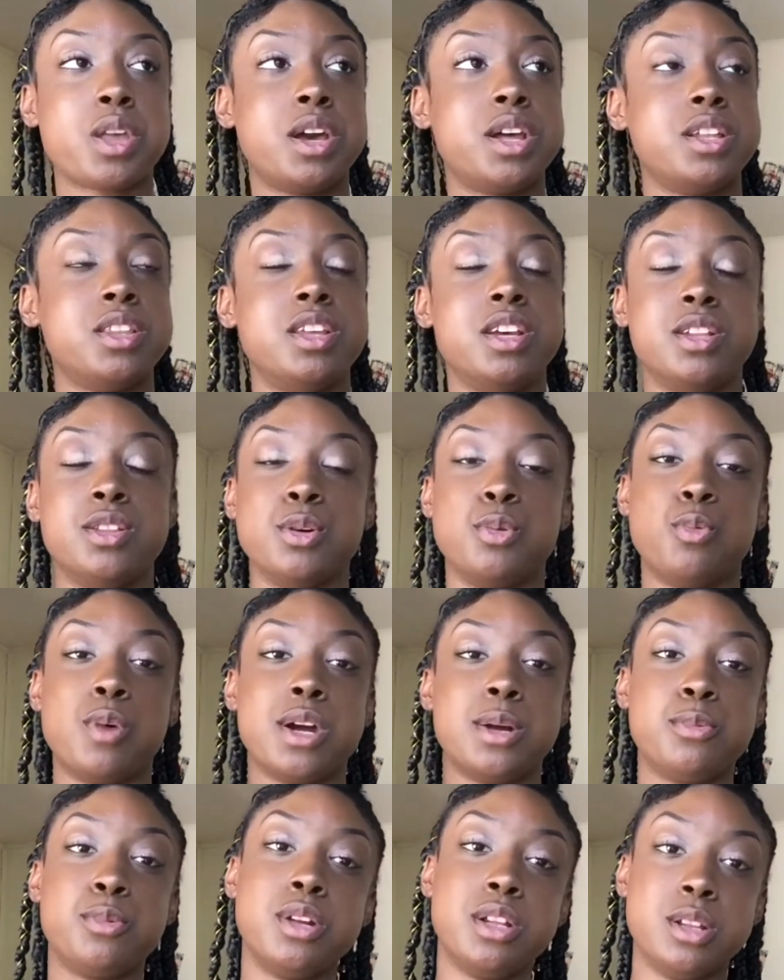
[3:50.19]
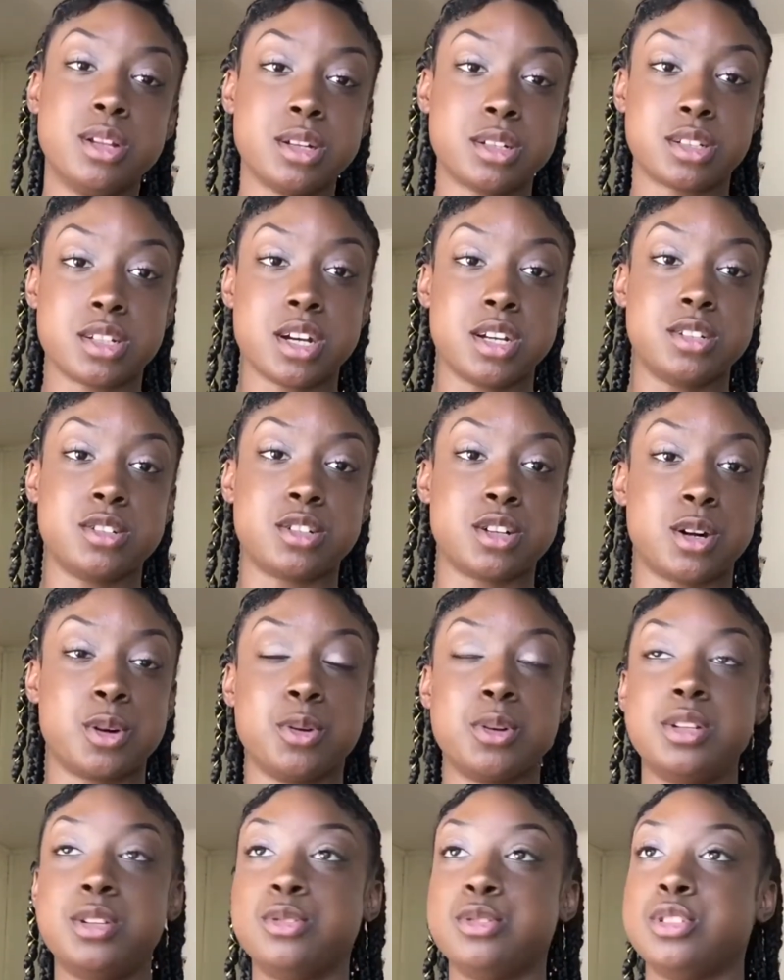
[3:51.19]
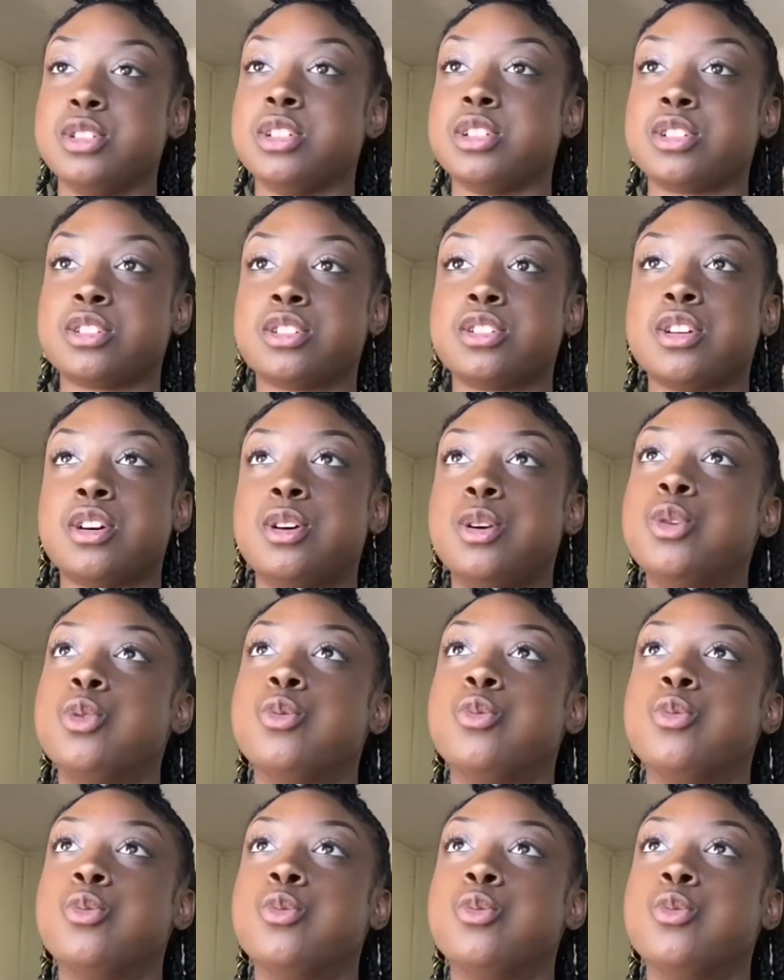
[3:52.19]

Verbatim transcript: And then the way we looked at each other, it was just so,